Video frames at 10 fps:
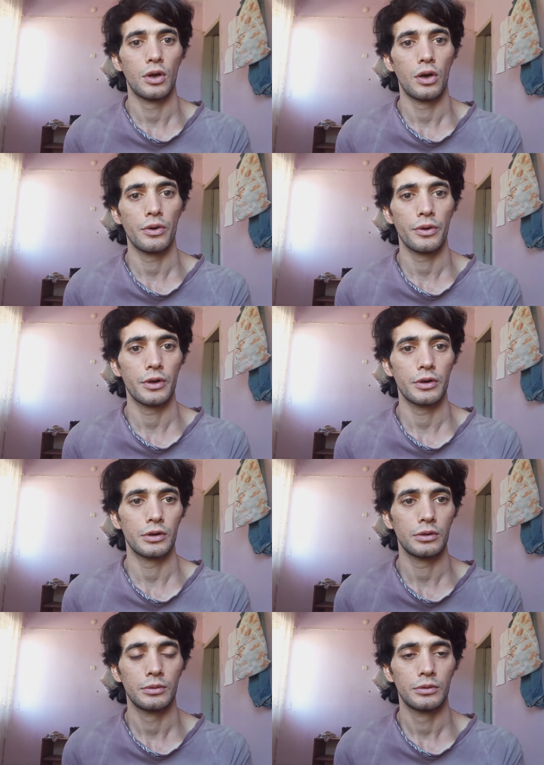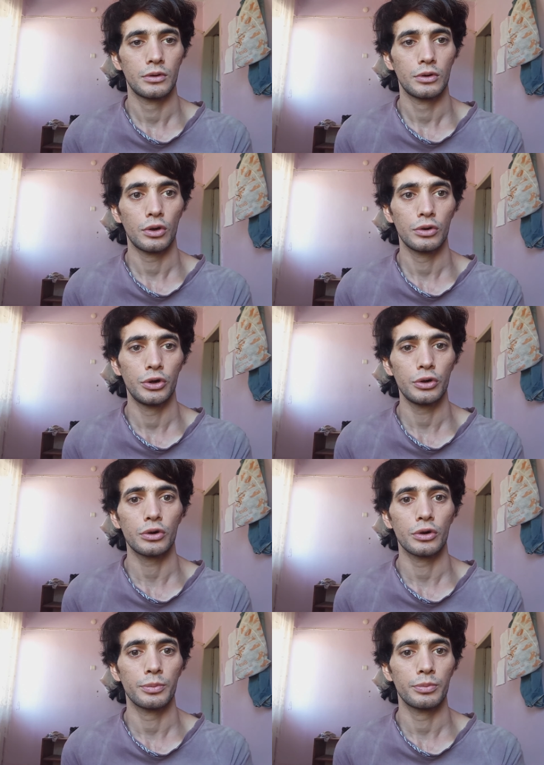on the on
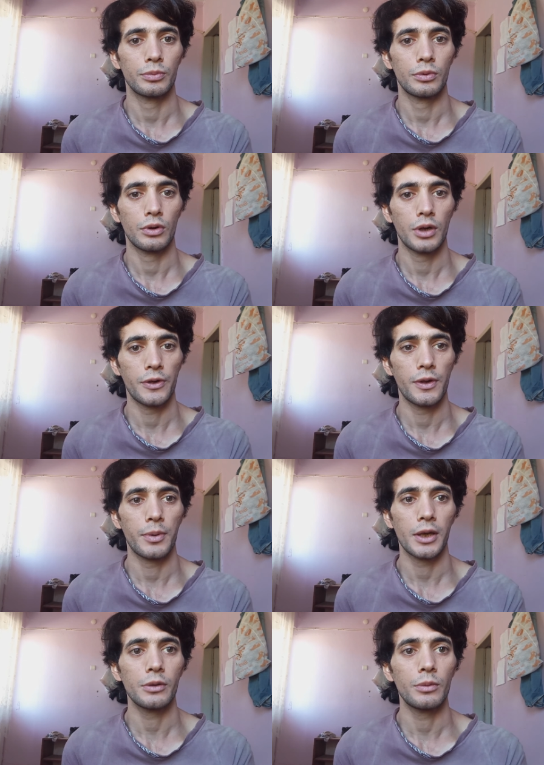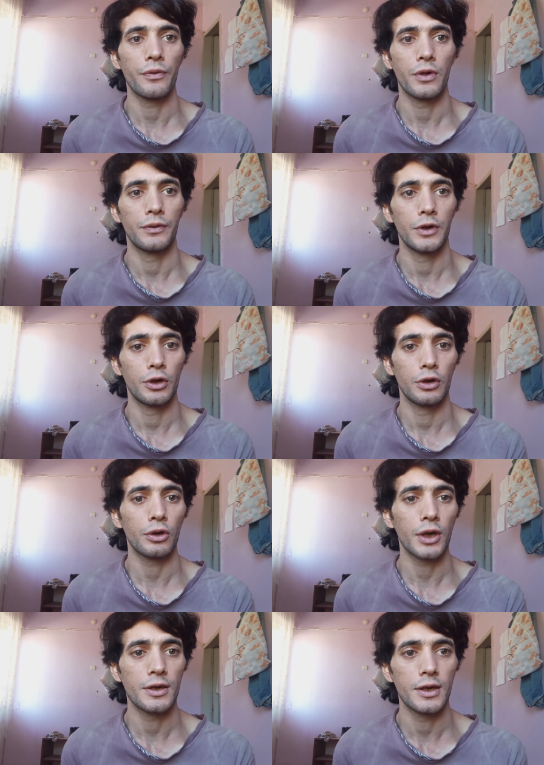YouTube at the bottom of the video you
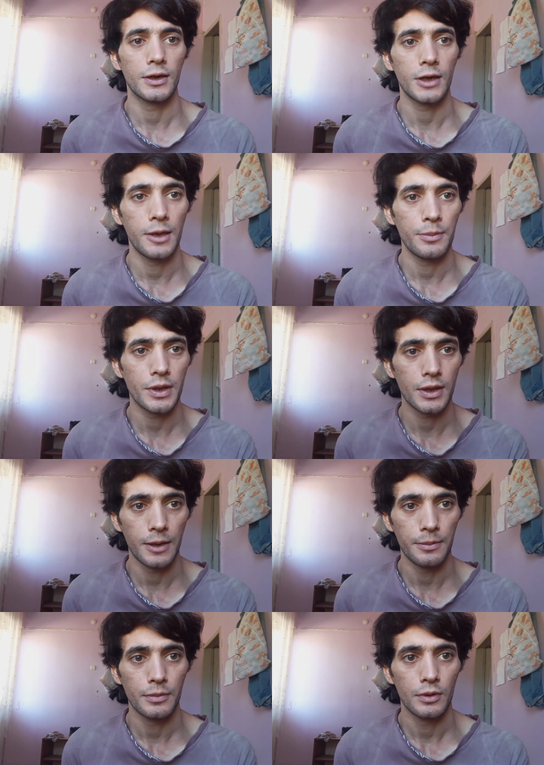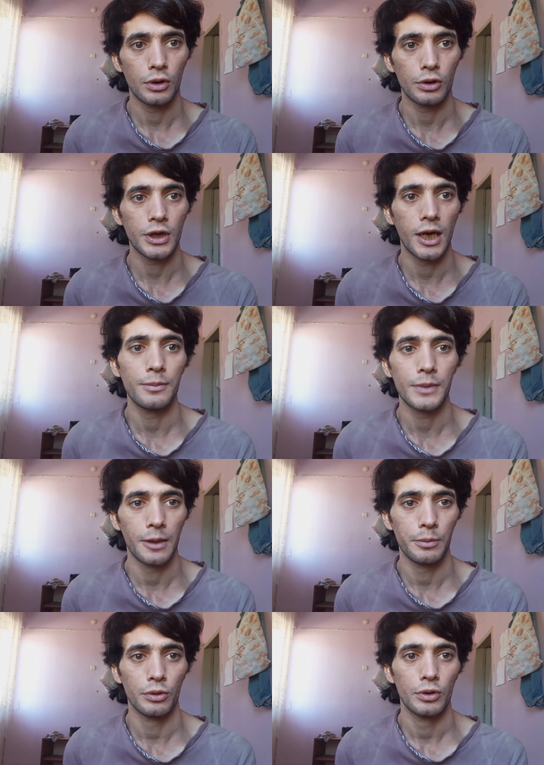can see timestamp or
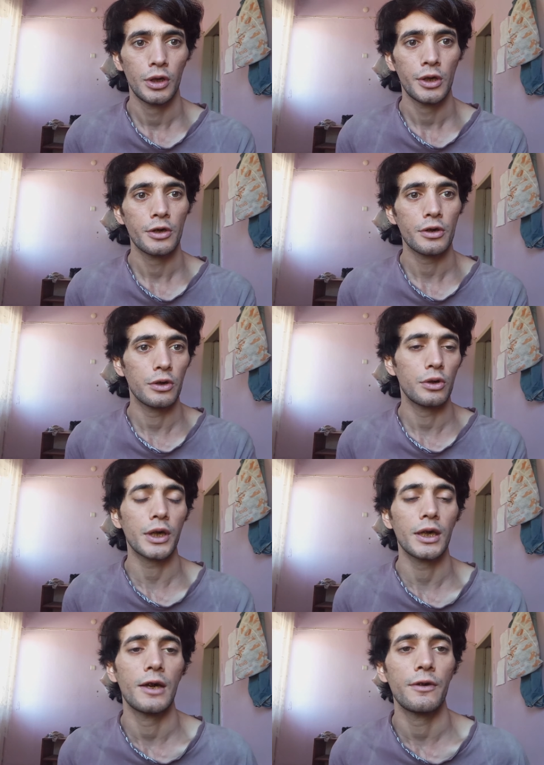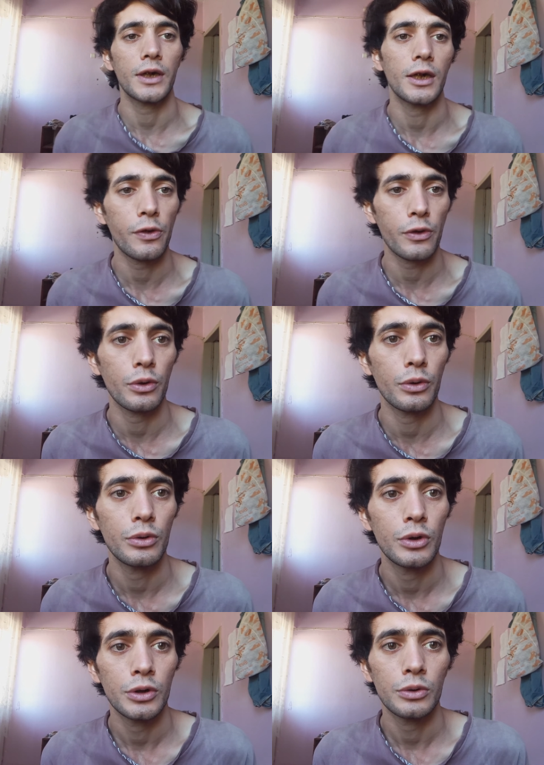timetable so you can navigate
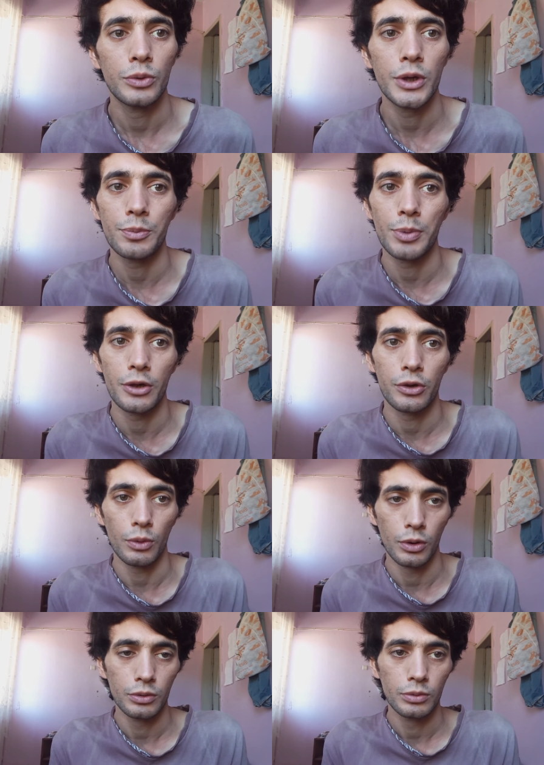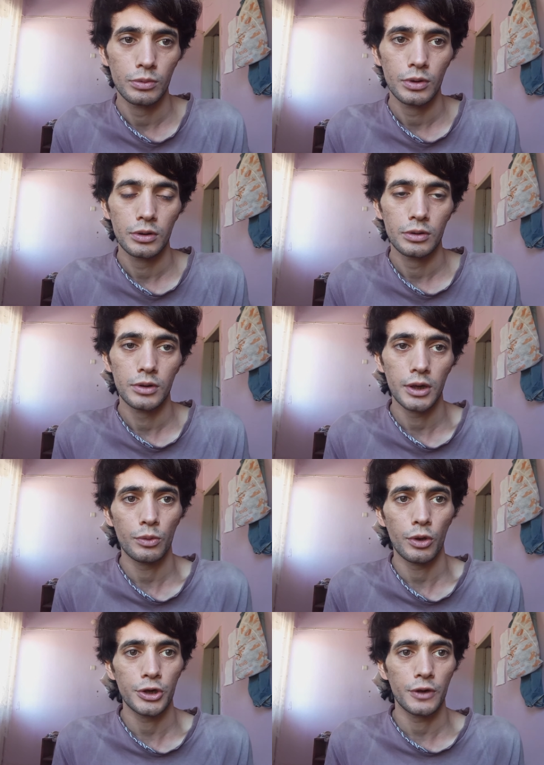through which part you want and
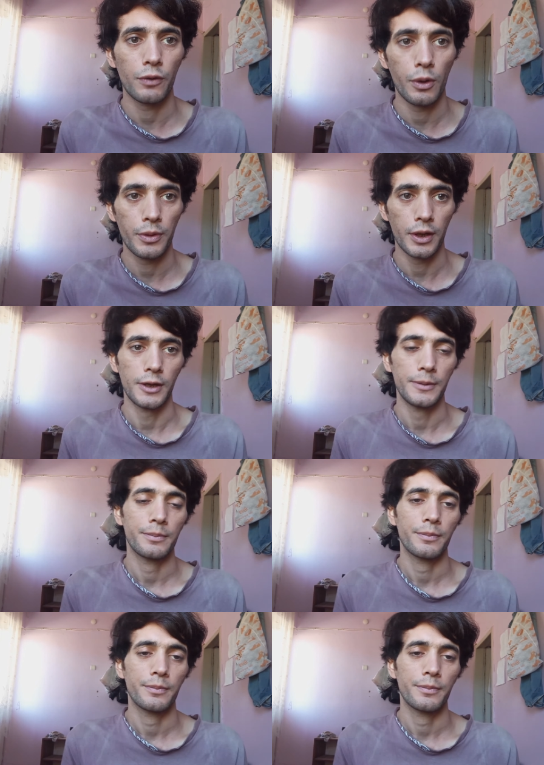watch it from there.